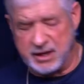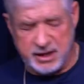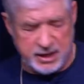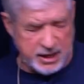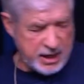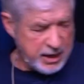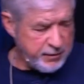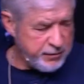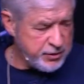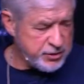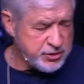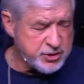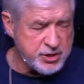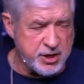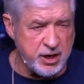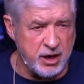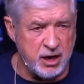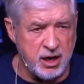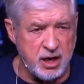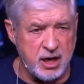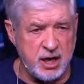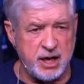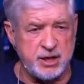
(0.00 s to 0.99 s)
Give us
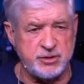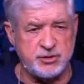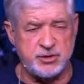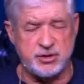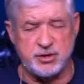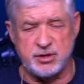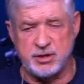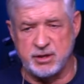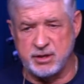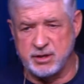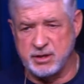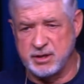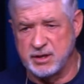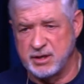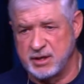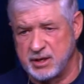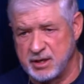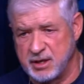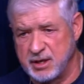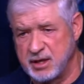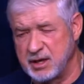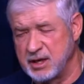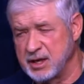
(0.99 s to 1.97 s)
courage.
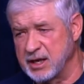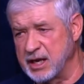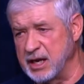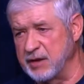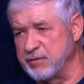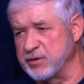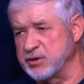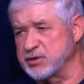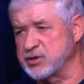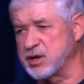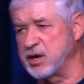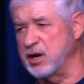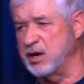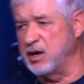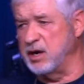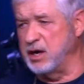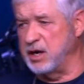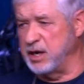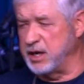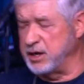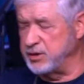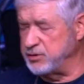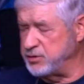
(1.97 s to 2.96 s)
Give us
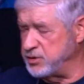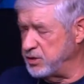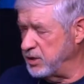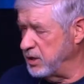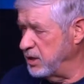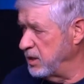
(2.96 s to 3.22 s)
courage.